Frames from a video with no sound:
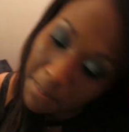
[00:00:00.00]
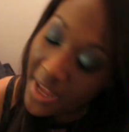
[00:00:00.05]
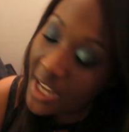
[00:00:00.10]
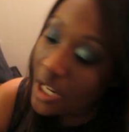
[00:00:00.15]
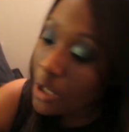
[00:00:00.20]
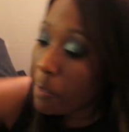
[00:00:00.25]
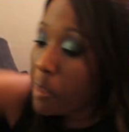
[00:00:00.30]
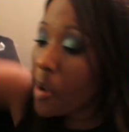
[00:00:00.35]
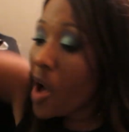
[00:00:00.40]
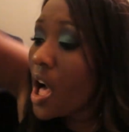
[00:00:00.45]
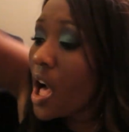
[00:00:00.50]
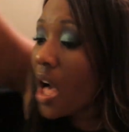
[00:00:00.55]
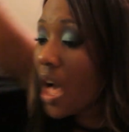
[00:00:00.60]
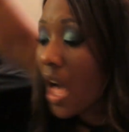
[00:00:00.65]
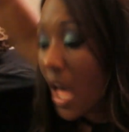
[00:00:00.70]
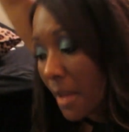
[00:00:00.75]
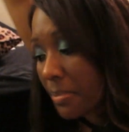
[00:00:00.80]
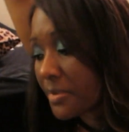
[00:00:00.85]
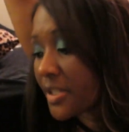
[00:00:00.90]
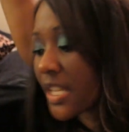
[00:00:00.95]
middle
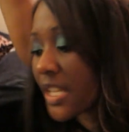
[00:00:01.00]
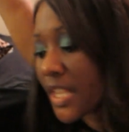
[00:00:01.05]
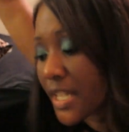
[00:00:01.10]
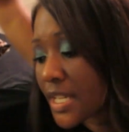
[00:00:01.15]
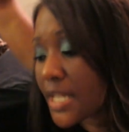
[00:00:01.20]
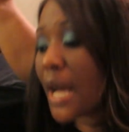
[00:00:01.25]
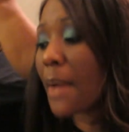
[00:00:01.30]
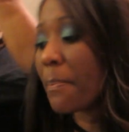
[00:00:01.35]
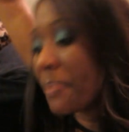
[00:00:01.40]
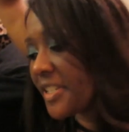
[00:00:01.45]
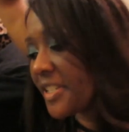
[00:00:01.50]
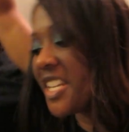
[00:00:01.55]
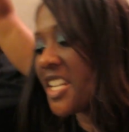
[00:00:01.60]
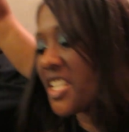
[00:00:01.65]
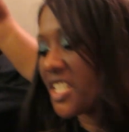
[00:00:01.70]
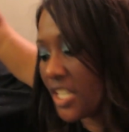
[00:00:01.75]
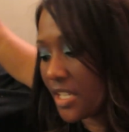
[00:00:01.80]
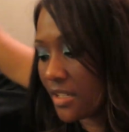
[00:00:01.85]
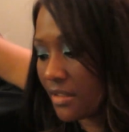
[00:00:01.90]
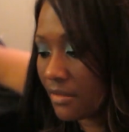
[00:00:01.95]
paw up to the
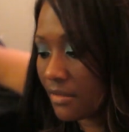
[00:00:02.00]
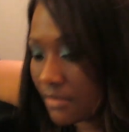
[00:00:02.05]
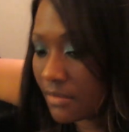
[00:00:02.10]
competition.